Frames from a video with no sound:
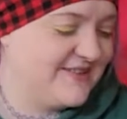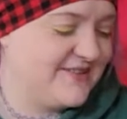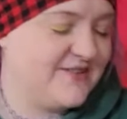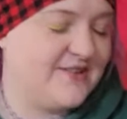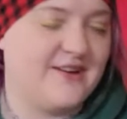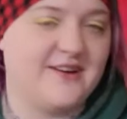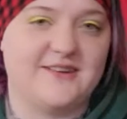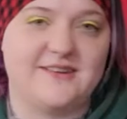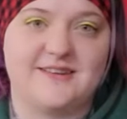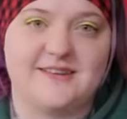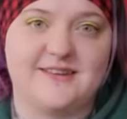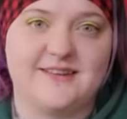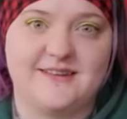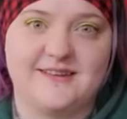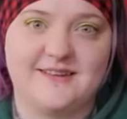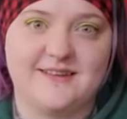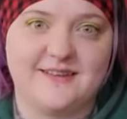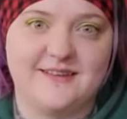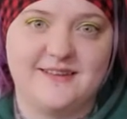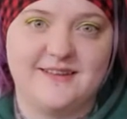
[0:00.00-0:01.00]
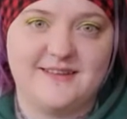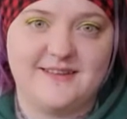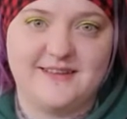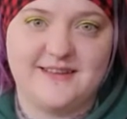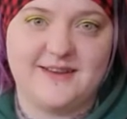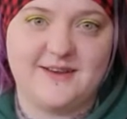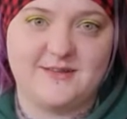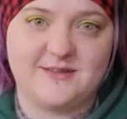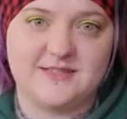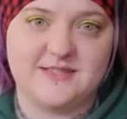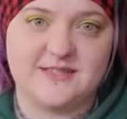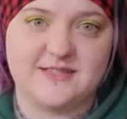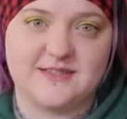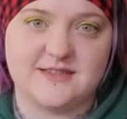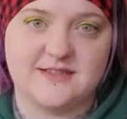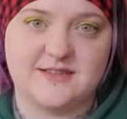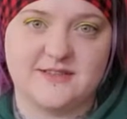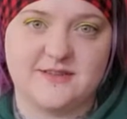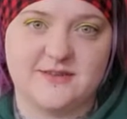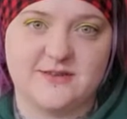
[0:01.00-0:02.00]
God, how is this
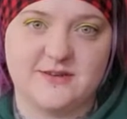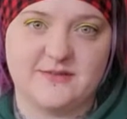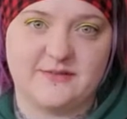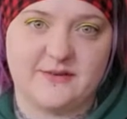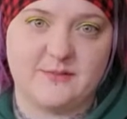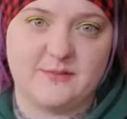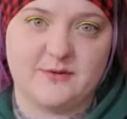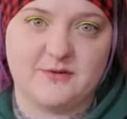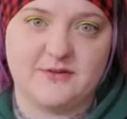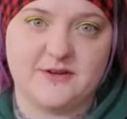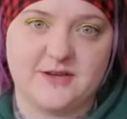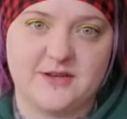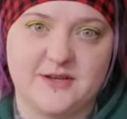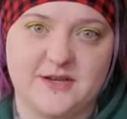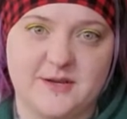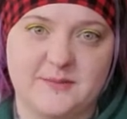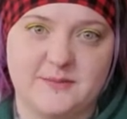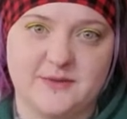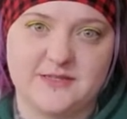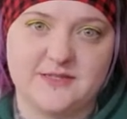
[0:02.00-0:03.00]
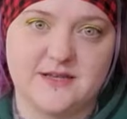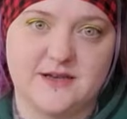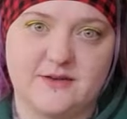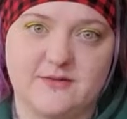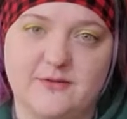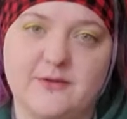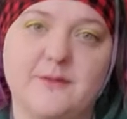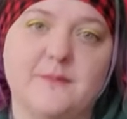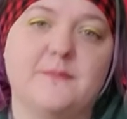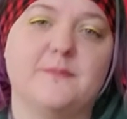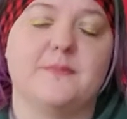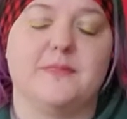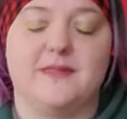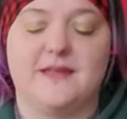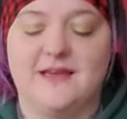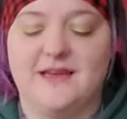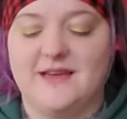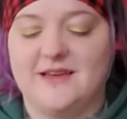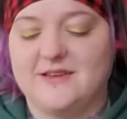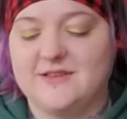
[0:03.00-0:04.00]
gonna go if I'm already hurting myself?
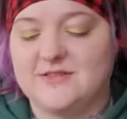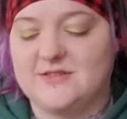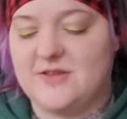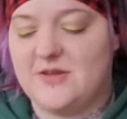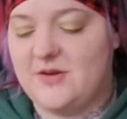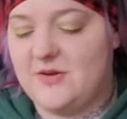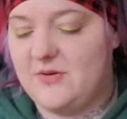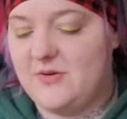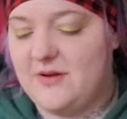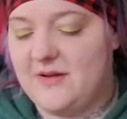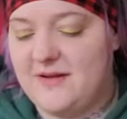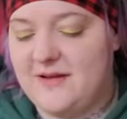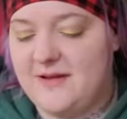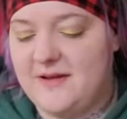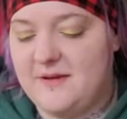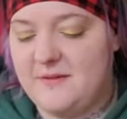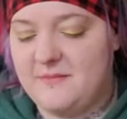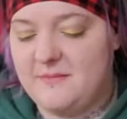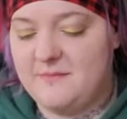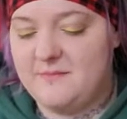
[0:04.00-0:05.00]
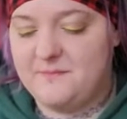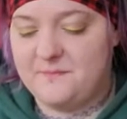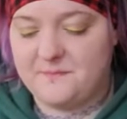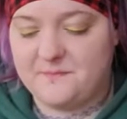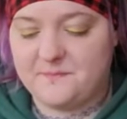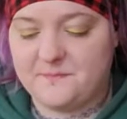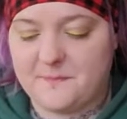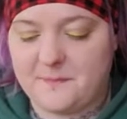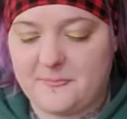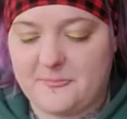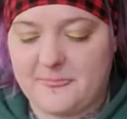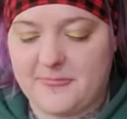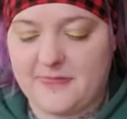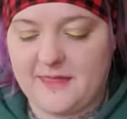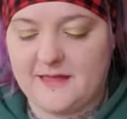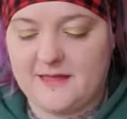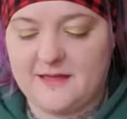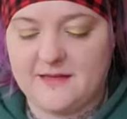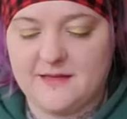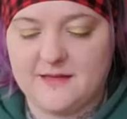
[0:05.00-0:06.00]
So, I'm
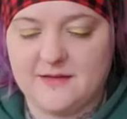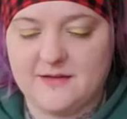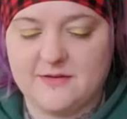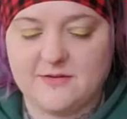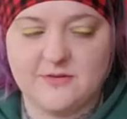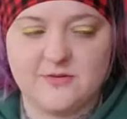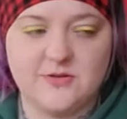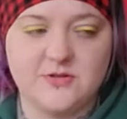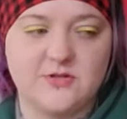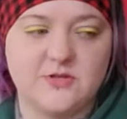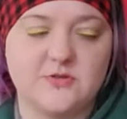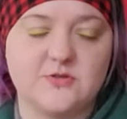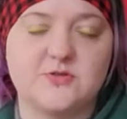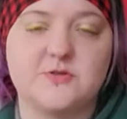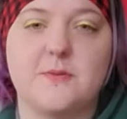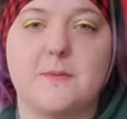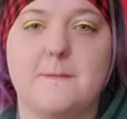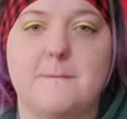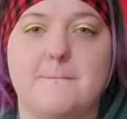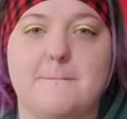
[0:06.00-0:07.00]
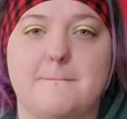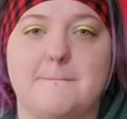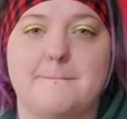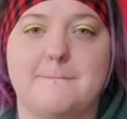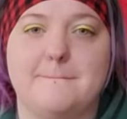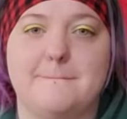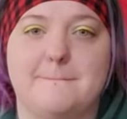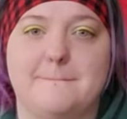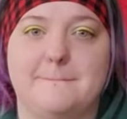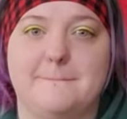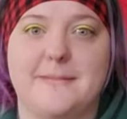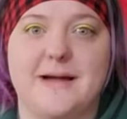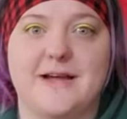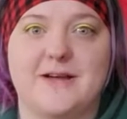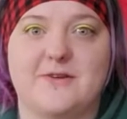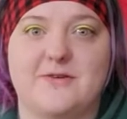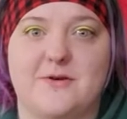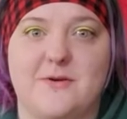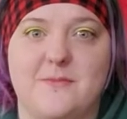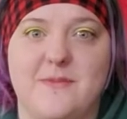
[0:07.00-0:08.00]
gonna do some
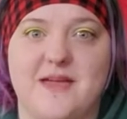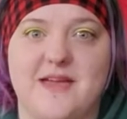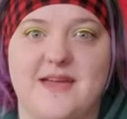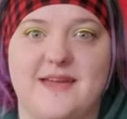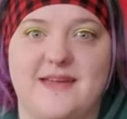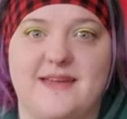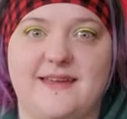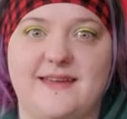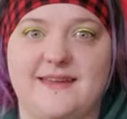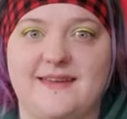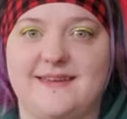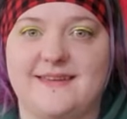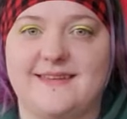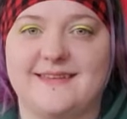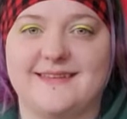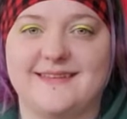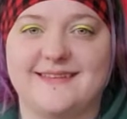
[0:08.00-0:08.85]
macrame.